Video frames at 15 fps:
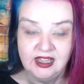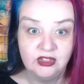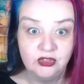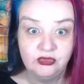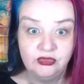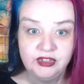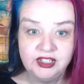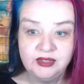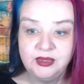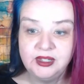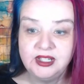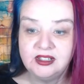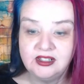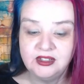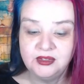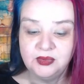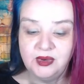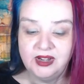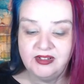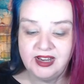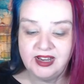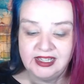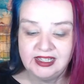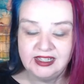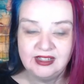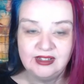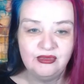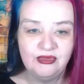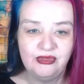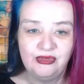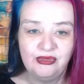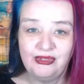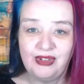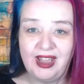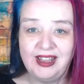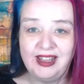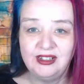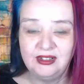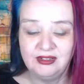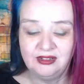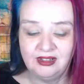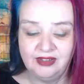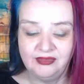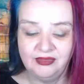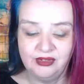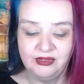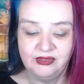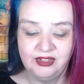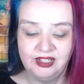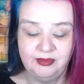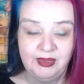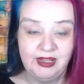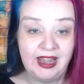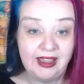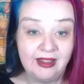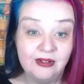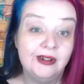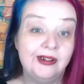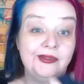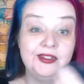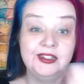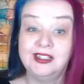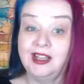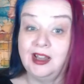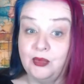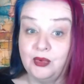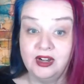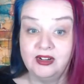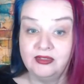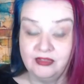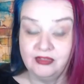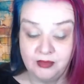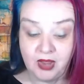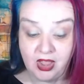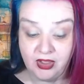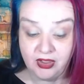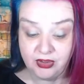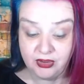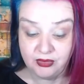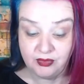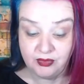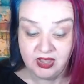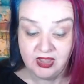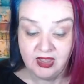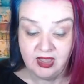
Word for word: It's really weird, because where I live, I don't... I've not really been out. Obviously, I work from home.